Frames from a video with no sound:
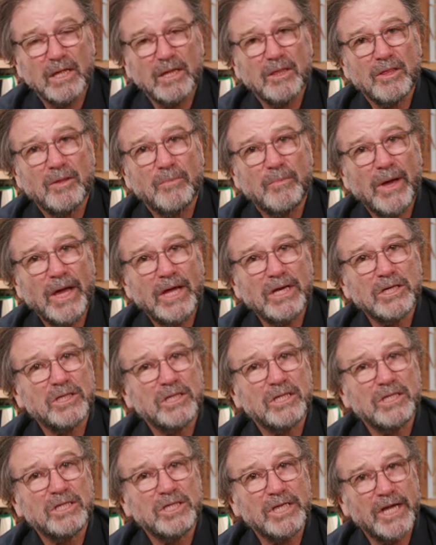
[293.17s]
The
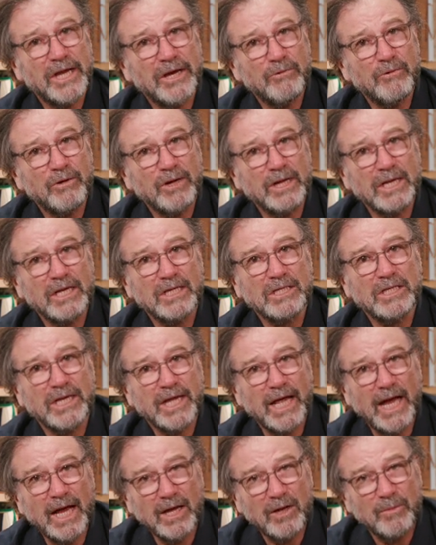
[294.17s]
patient generally is a
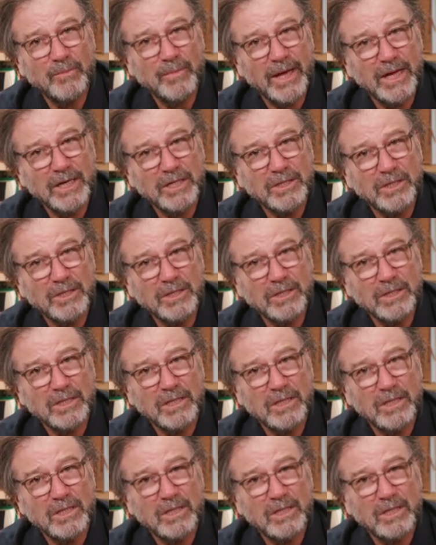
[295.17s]
younger patient.